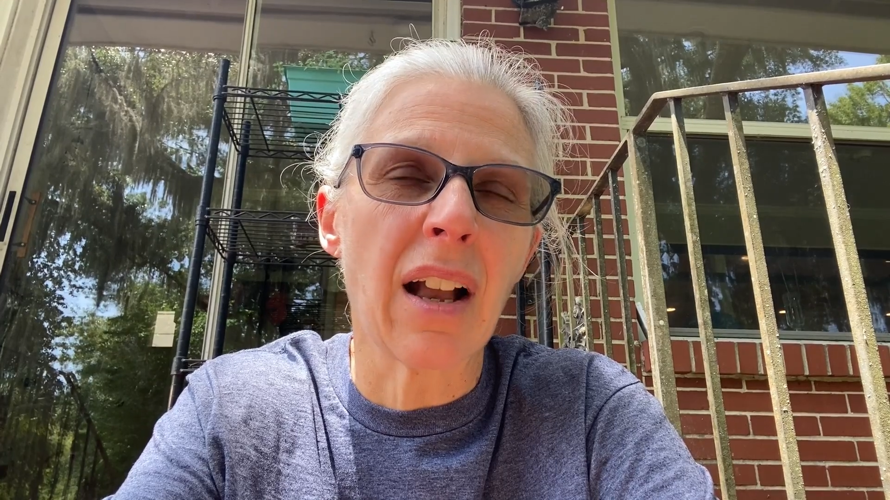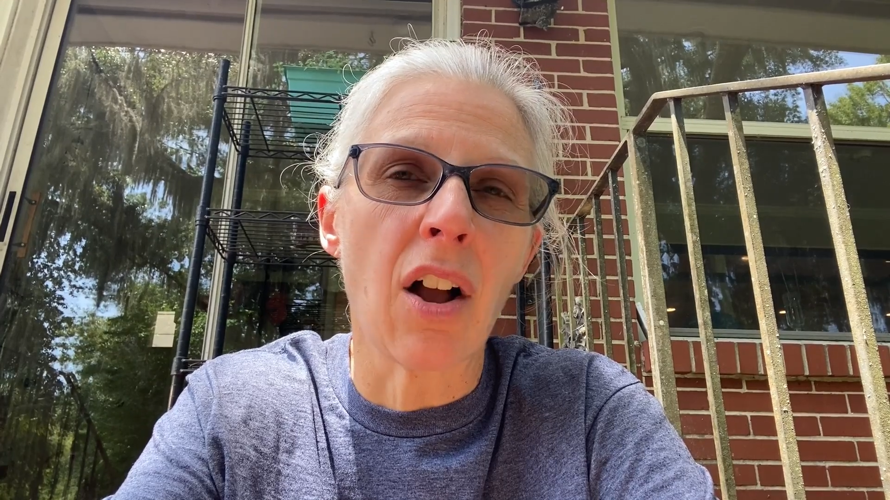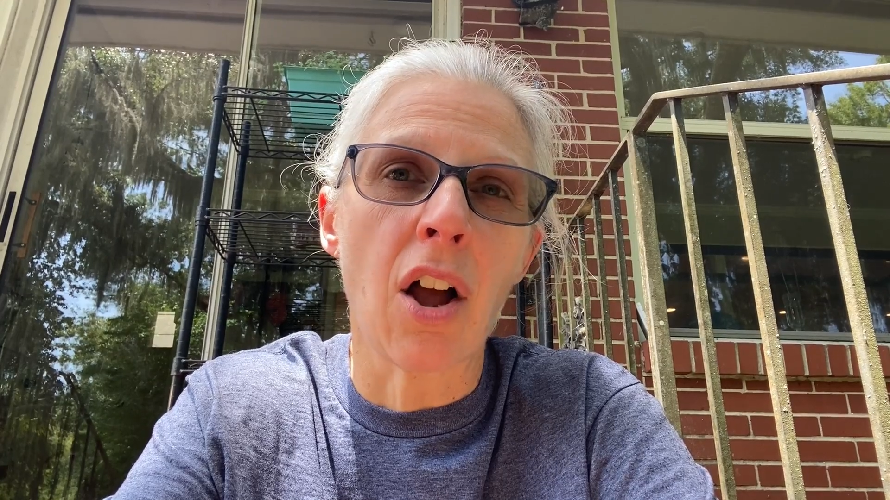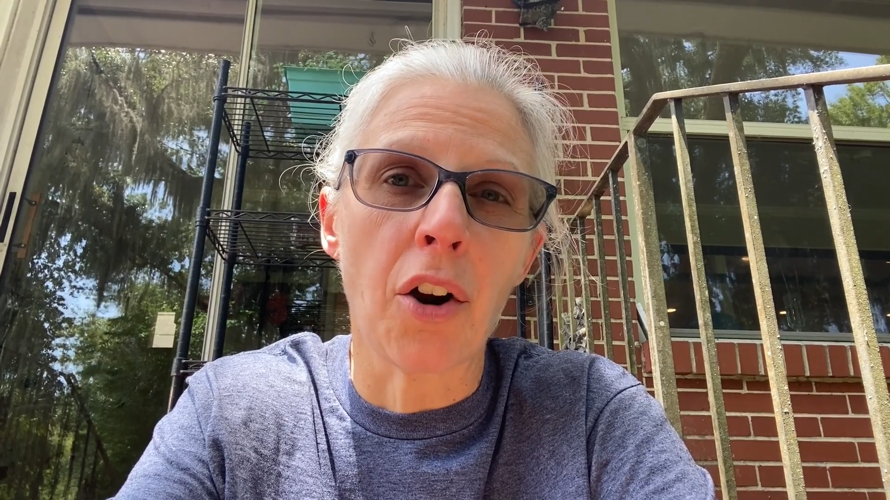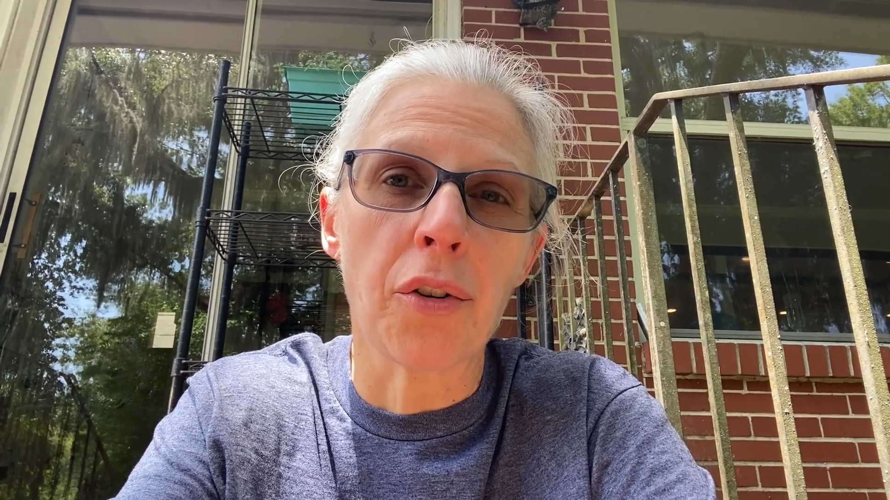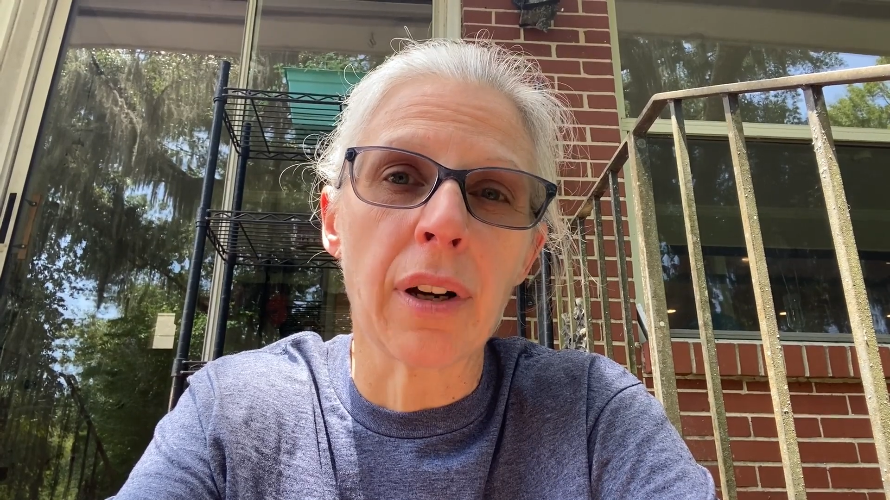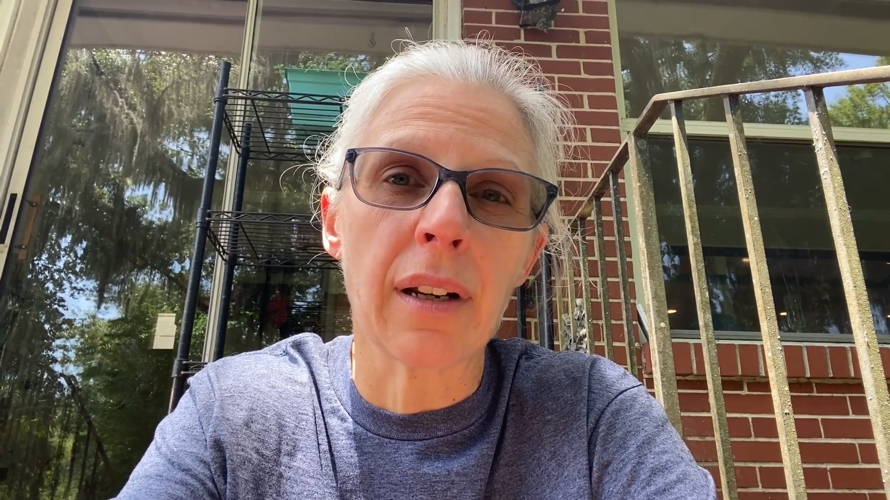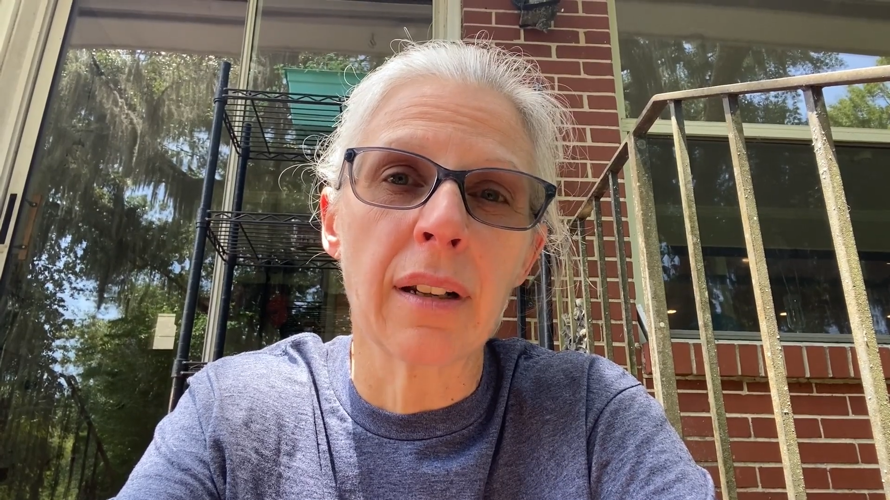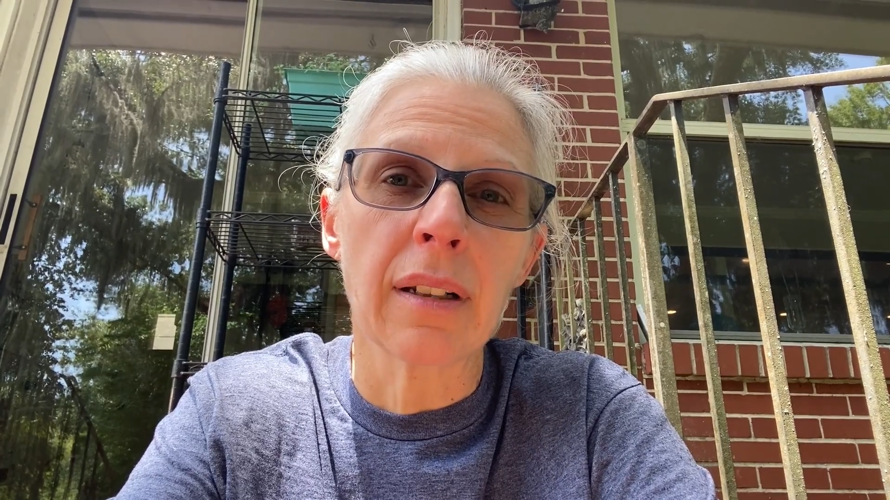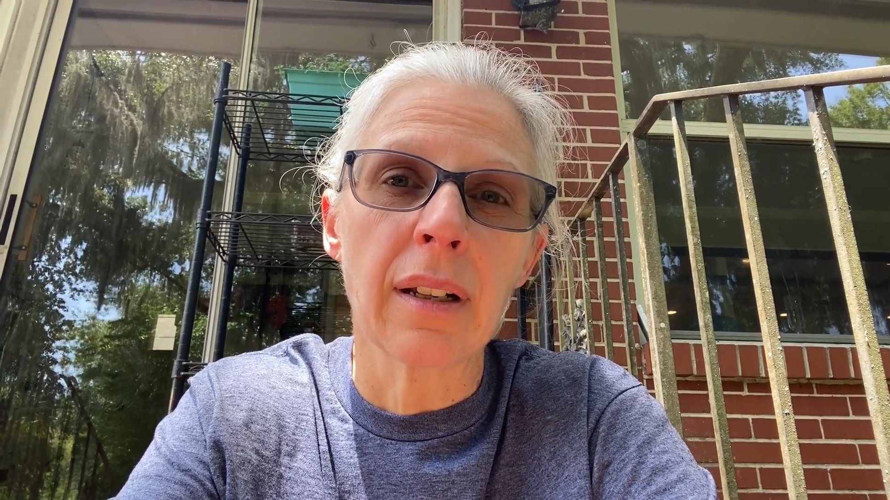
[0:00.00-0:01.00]
100
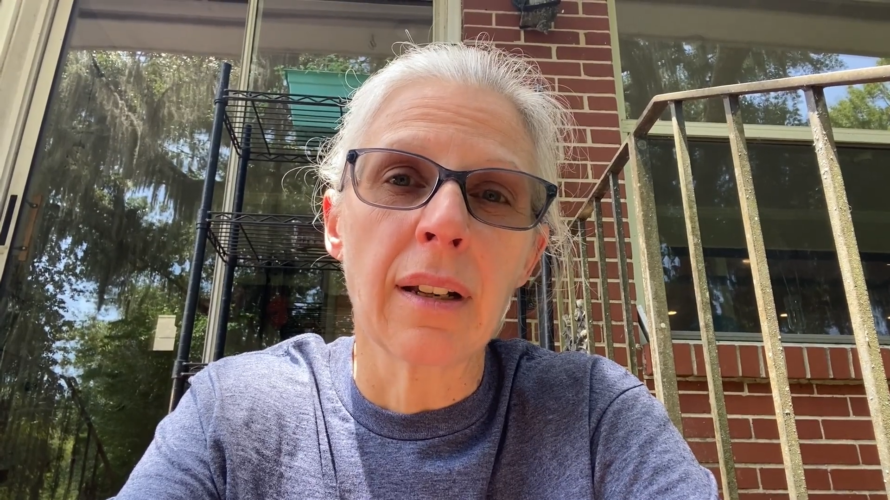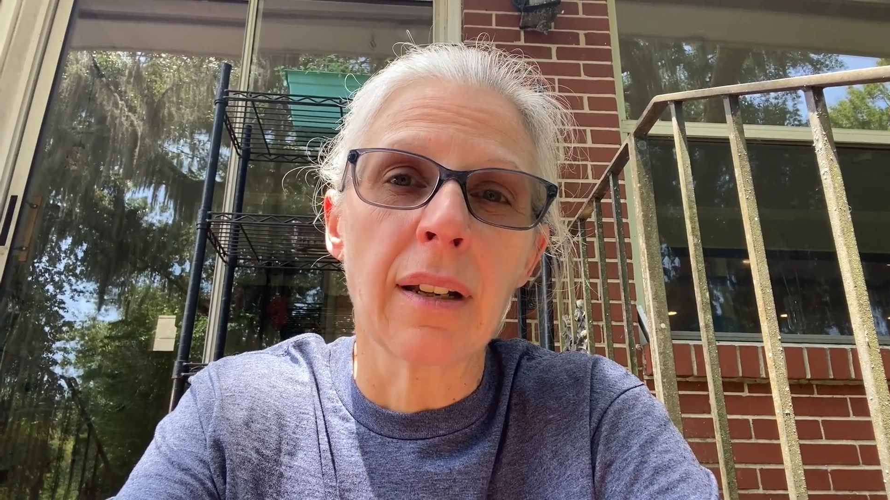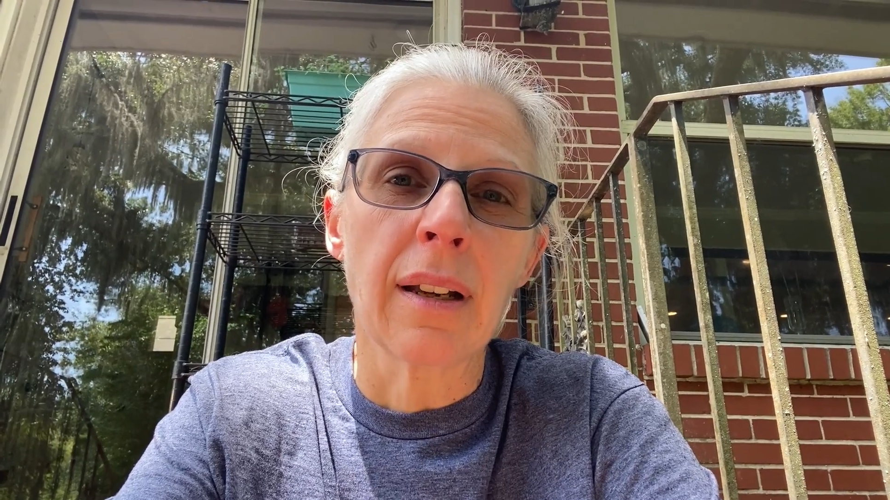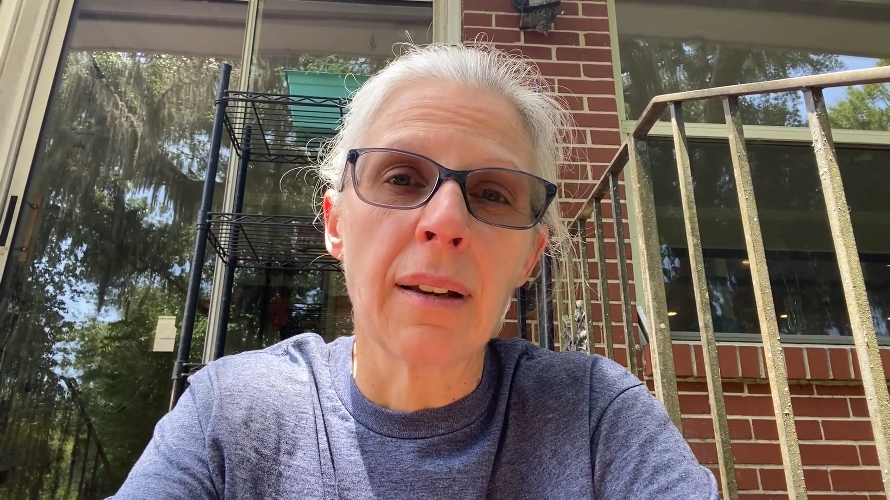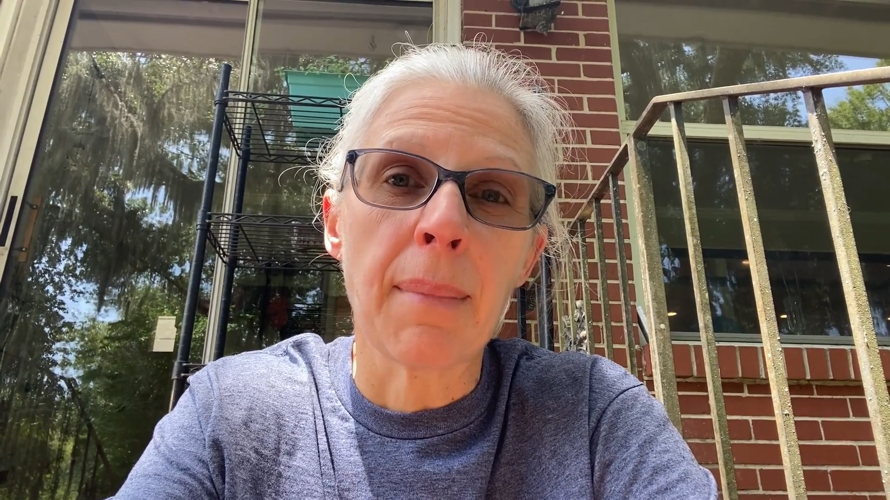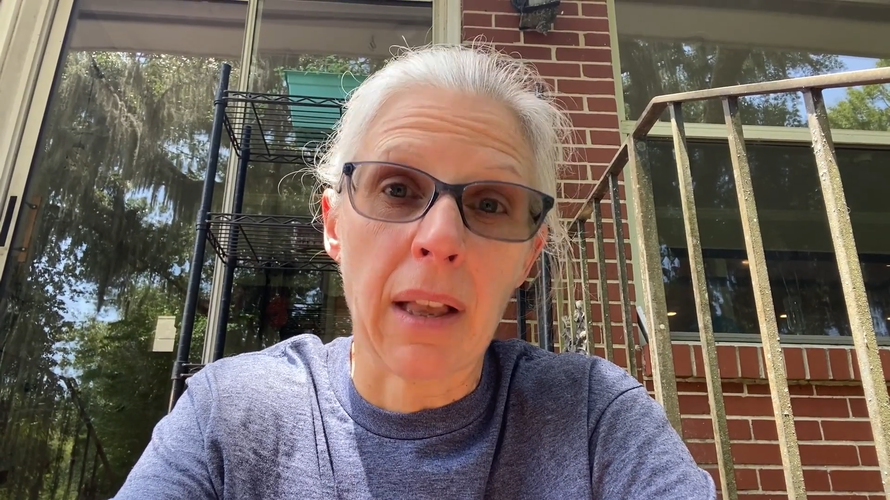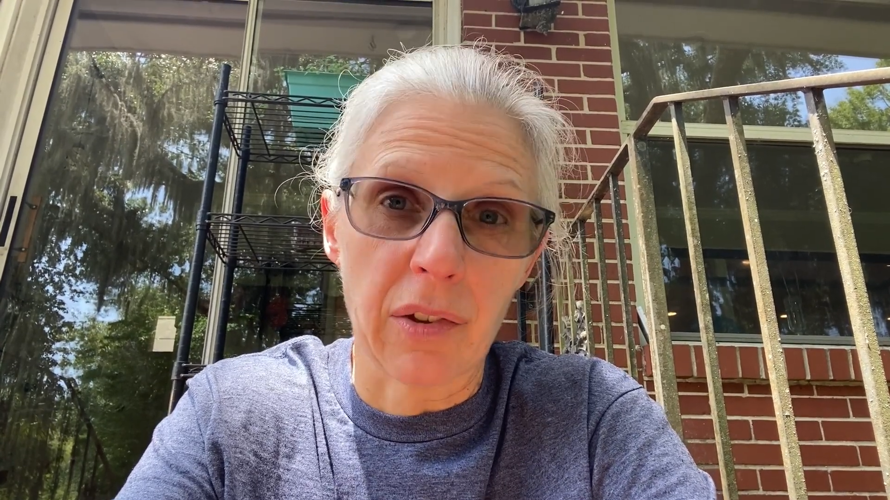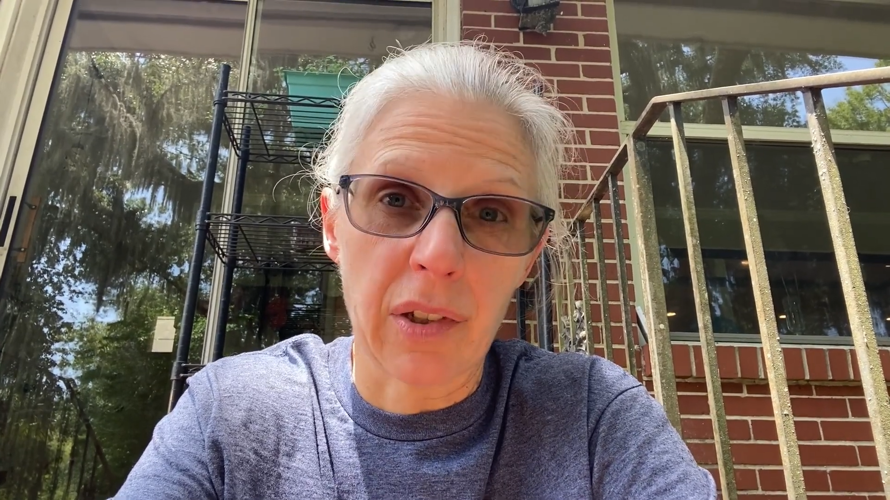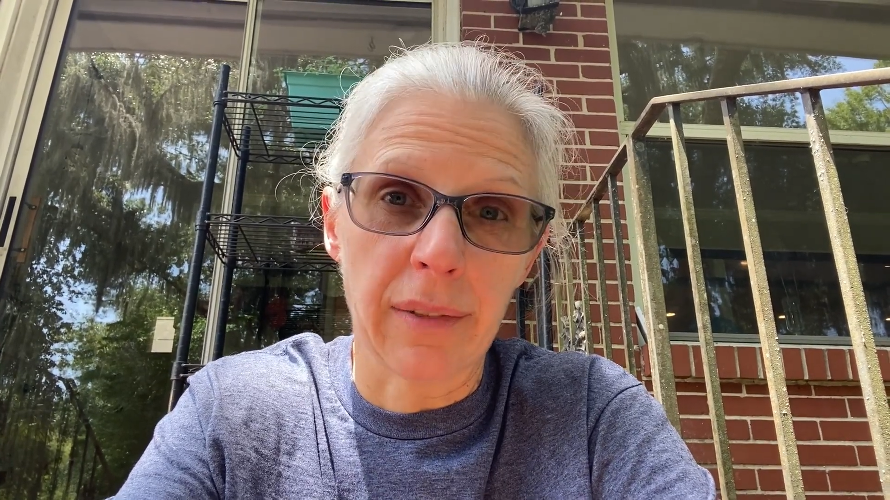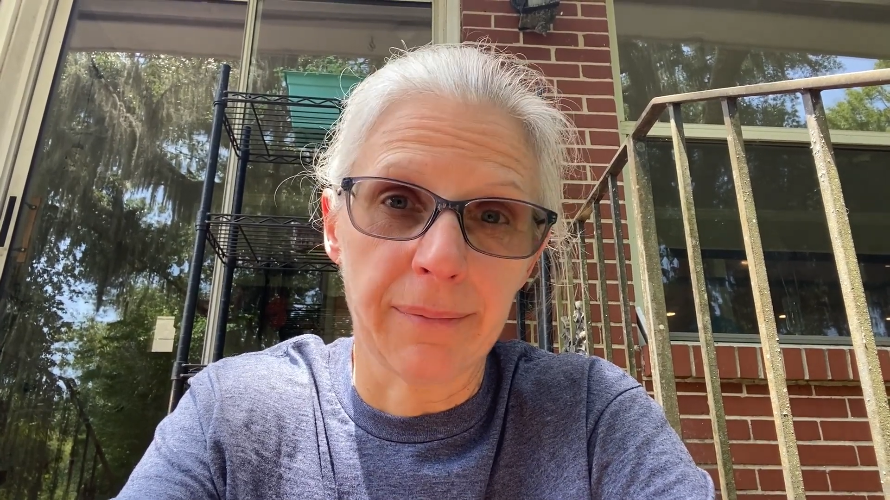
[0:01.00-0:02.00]

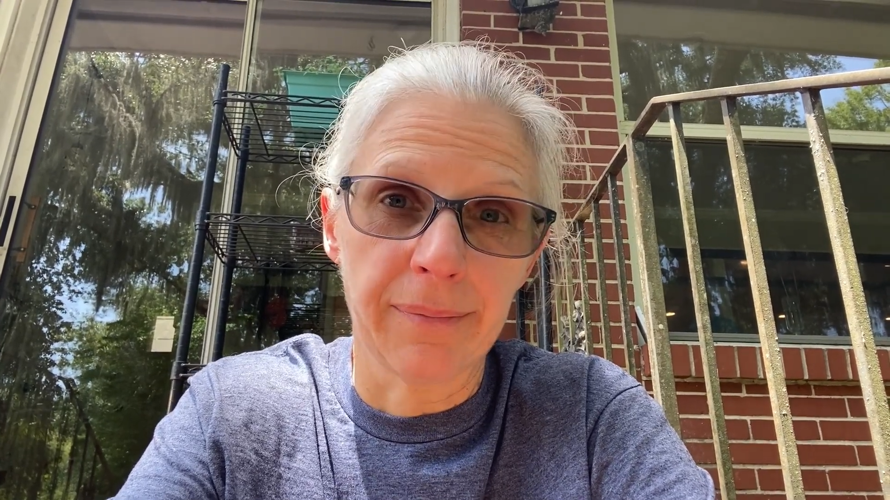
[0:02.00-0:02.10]
males.